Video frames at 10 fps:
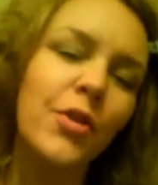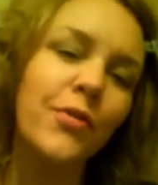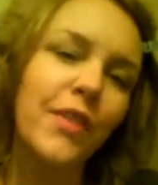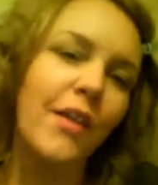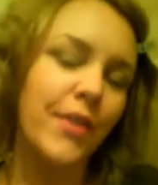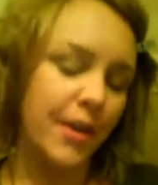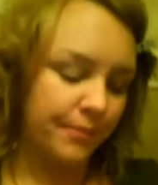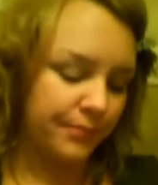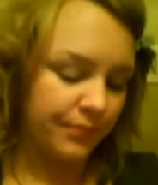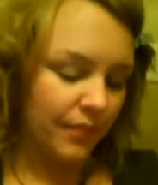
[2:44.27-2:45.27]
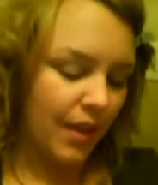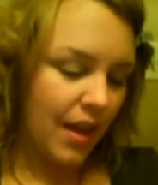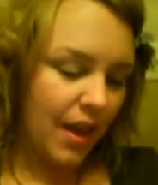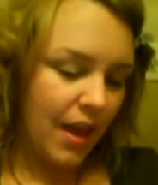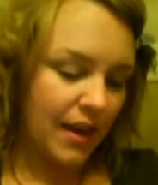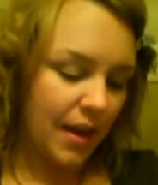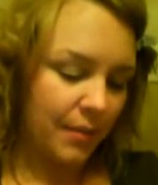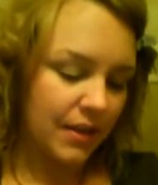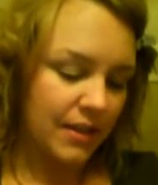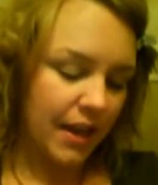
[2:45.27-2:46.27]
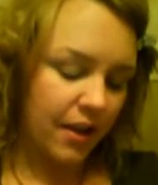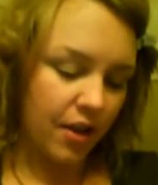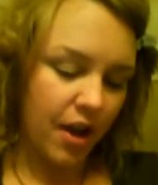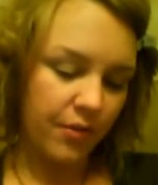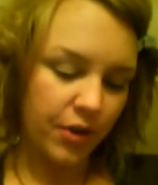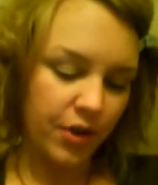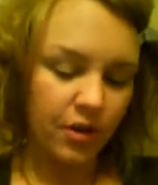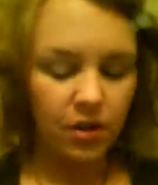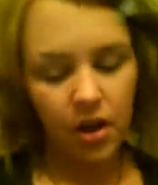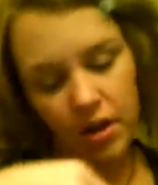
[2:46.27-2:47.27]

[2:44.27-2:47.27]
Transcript: Real fluffy. And I'm going to take a CoverGirl